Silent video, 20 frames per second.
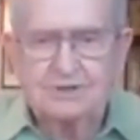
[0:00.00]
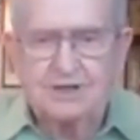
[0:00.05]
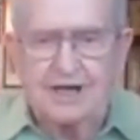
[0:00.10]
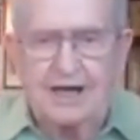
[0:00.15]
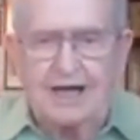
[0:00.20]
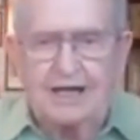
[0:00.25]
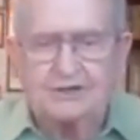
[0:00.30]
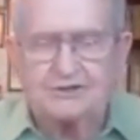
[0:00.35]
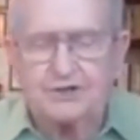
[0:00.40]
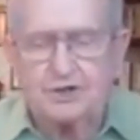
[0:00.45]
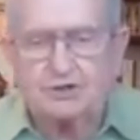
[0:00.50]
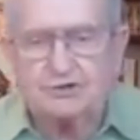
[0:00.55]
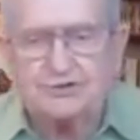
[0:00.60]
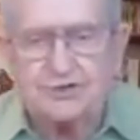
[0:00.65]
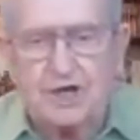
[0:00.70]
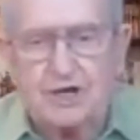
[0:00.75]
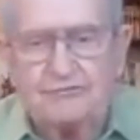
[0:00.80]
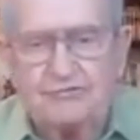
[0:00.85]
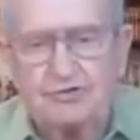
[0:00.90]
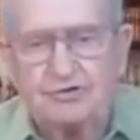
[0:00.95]
as our
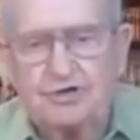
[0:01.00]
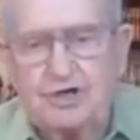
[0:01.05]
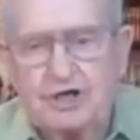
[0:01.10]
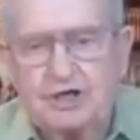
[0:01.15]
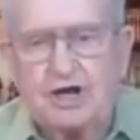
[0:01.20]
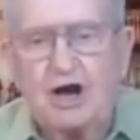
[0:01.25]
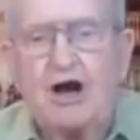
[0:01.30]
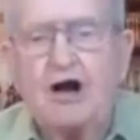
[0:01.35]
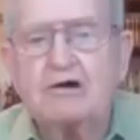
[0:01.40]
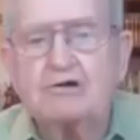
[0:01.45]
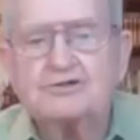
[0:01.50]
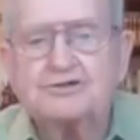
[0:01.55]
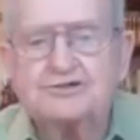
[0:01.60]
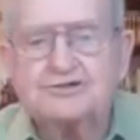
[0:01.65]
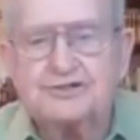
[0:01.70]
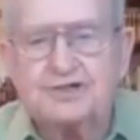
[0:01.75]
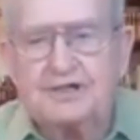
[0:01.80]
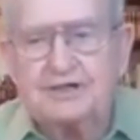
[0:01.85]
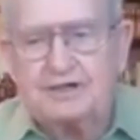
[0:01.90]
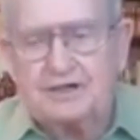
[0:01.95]
Savior. God
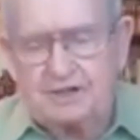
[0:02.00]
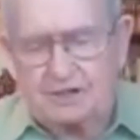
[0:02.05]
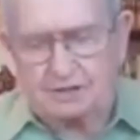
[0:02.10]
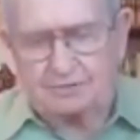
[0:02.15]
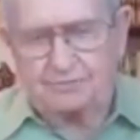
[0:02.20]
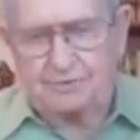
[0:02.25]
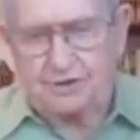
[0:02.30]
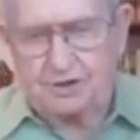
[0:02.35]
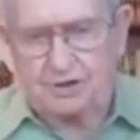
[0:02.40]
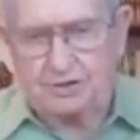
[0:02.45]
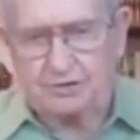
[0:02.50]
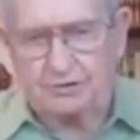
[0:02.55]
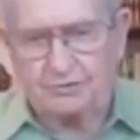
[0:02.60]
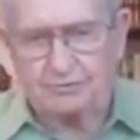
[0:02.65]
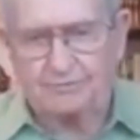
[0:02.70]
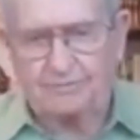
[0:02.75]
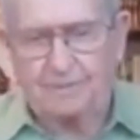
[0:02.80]
sent him here